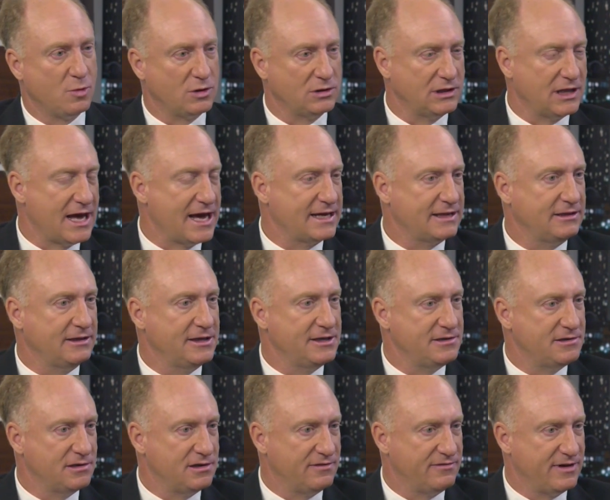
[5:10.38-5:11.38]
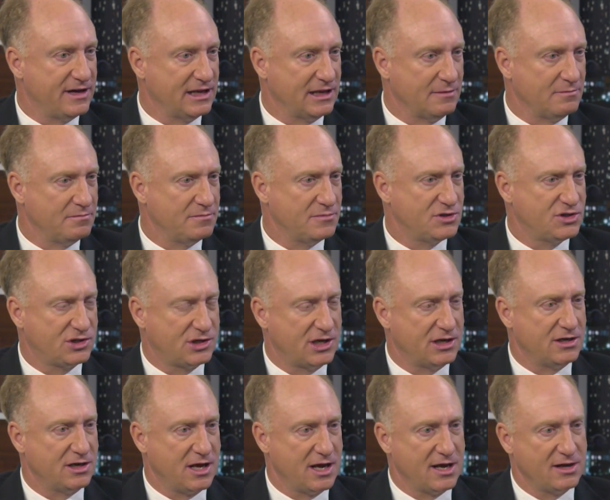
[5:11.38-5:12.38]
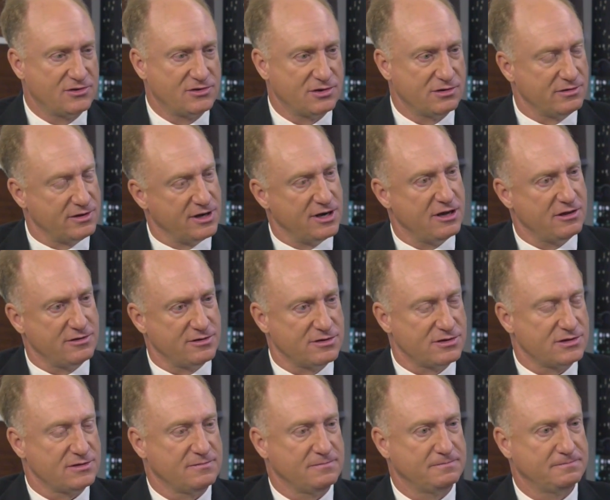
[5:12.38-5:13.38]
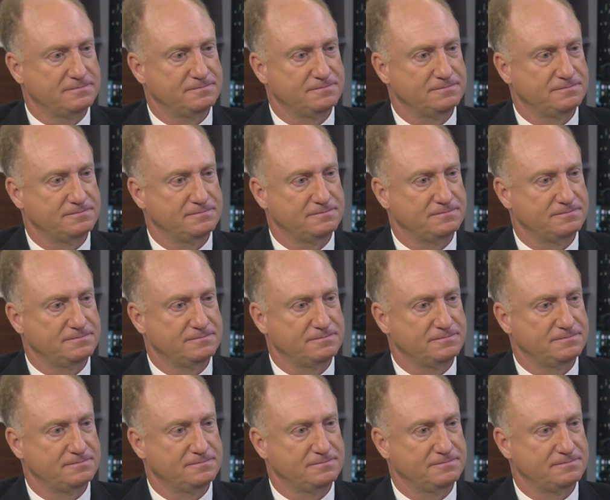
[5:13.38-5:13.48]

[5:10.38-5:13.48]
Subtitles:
more likely to develop skin cancer than others?